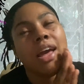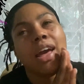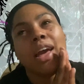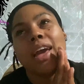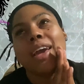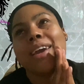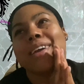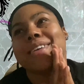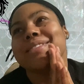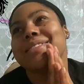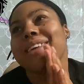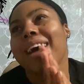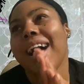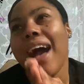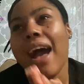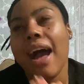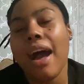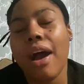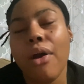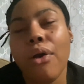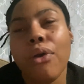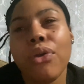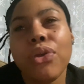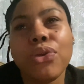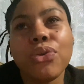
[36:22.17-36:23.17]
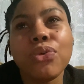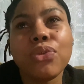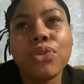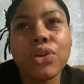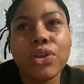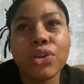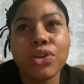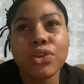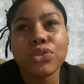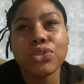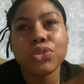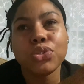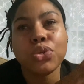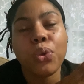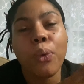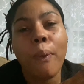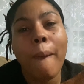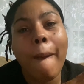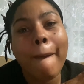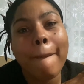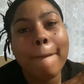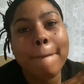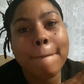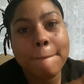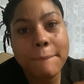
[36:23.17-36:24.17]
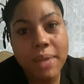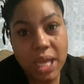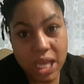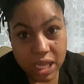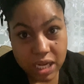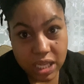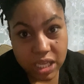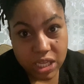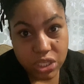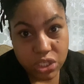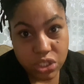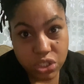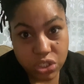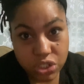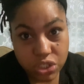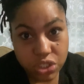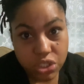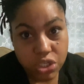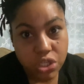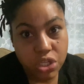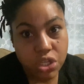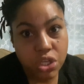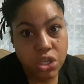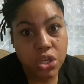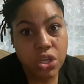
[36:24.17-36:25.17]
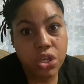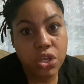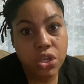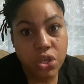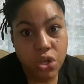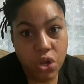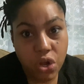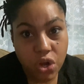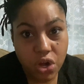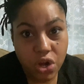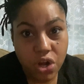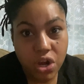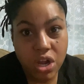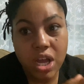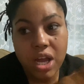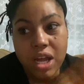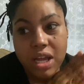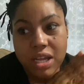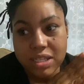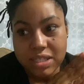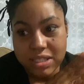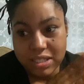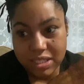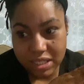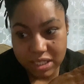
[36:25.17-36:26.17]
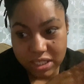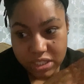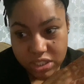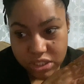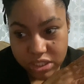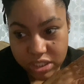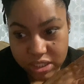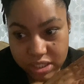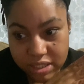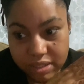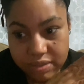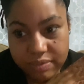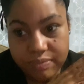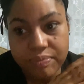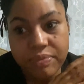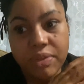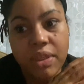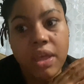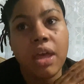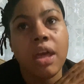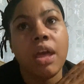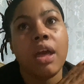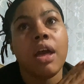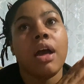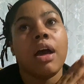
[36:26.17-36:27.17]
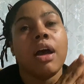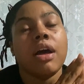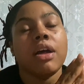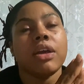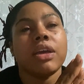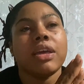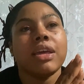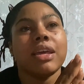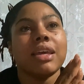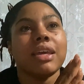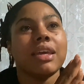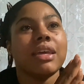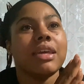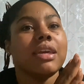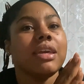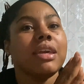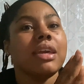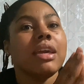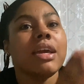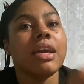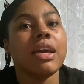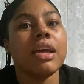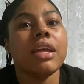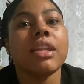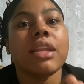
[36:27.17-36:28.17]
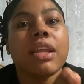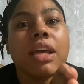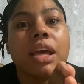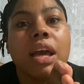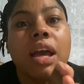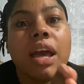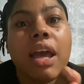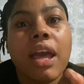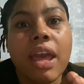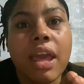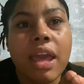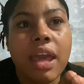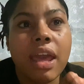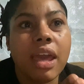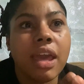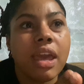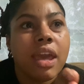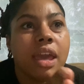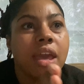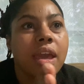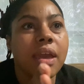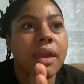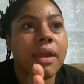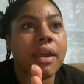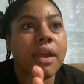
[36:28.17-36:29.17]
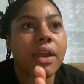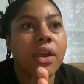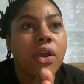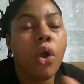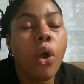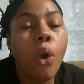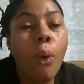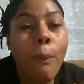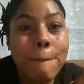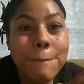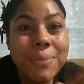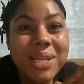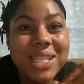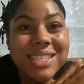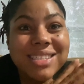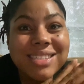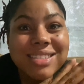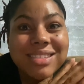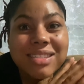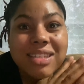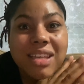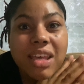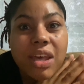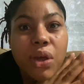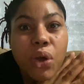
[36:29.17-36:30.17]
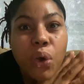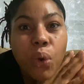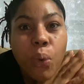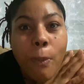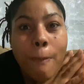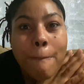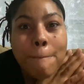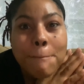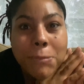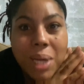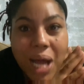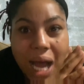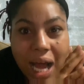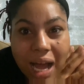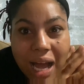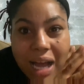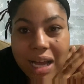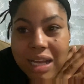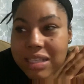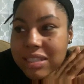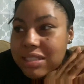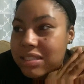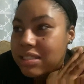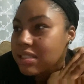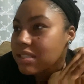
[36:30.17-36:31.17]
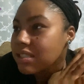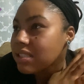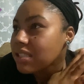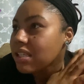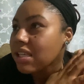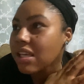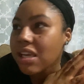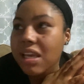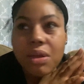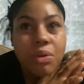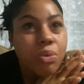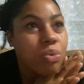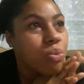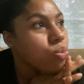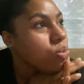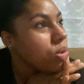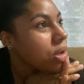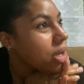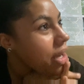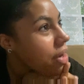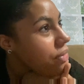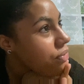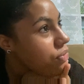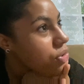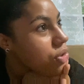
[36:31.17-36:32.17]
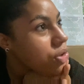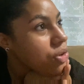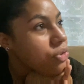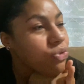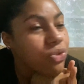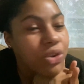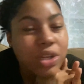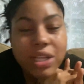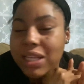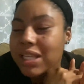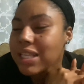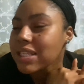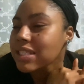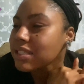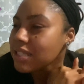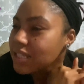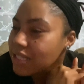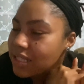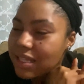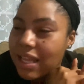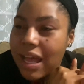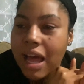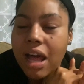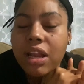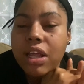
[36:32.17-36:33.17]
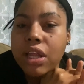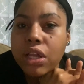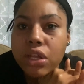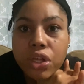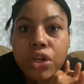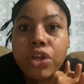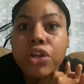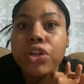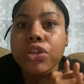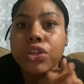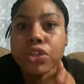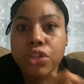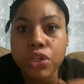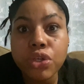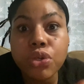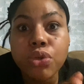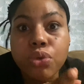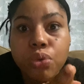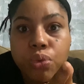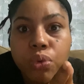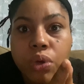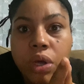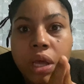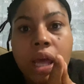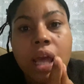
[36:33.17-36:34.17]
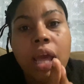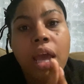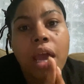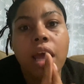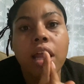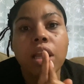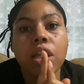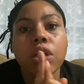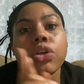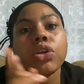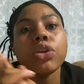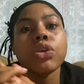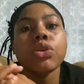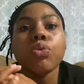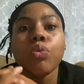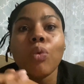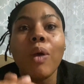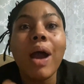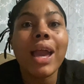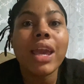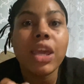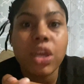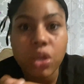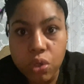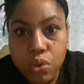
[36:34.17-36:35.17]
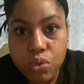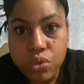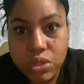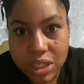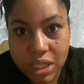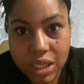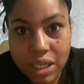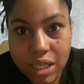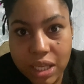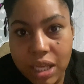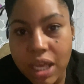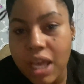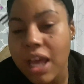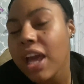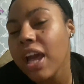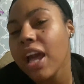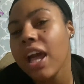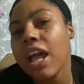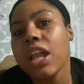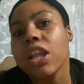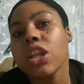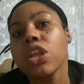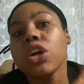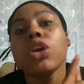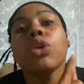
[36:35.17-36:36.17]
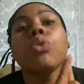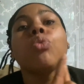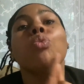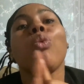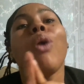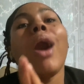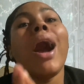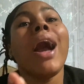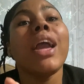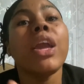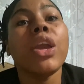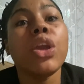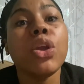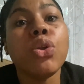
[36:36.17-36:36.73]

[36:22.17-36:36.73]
It's how you learn to manage your addiction. Get a coping skill box, get whatever, really sit down and learn you, and learn why you tick, and learn what